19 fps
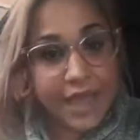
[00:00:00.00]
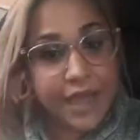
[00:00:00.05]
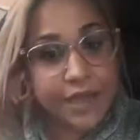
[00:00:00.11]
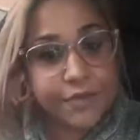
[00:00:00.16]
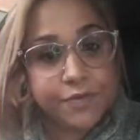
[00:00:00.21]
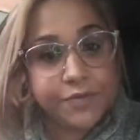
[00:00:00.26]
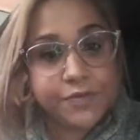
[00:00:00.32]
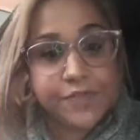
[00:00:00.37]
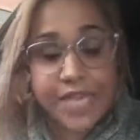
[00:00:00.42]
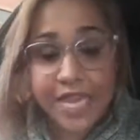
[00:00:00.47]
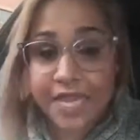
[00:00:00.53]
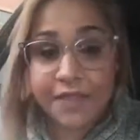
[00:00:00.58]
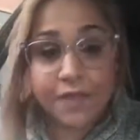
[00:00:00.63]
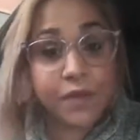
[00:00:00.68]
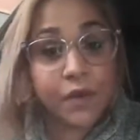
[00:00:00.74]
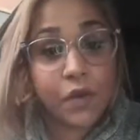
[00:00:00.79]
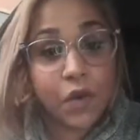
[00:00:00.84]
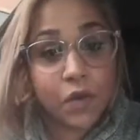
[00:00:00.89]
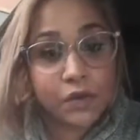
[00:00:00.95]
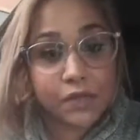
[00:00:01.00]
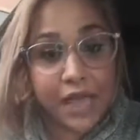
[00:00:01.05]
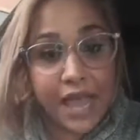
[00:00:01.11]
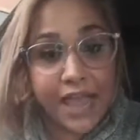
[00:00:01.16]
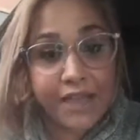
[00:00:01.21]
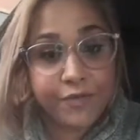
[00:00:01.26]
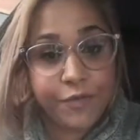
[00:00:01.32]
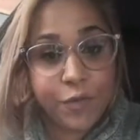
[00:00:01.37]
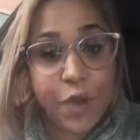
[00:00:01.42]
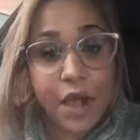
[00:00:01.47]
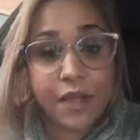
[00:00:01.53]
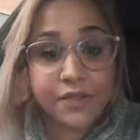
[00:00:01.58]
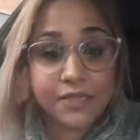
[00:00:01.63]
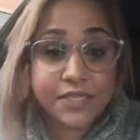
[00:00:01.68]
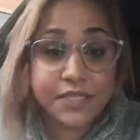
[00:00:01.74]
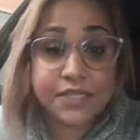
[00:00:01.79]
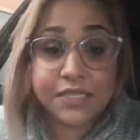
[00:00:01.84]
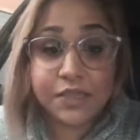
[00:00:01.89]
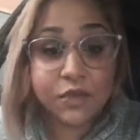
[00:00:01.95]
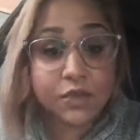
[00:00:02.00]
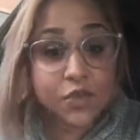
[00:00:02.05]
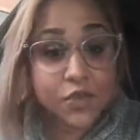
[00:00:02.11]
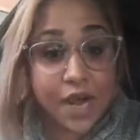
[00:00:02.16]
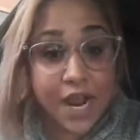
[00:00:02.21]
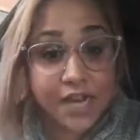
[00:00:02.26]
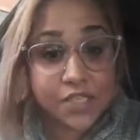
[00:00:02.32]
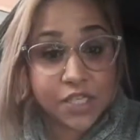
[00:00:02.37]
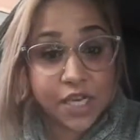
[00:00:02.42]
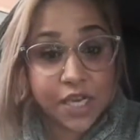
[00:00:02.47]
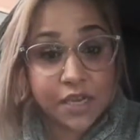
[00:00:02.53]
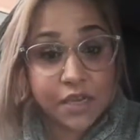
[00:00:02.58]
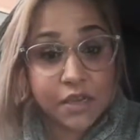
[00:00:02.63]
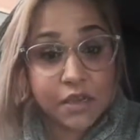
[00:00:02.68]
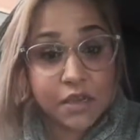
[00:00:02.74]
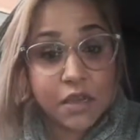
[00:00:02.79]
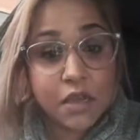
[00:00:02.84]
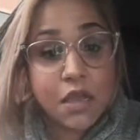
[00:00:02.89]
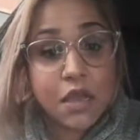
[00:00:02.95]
have taken their own life while it's still tragic.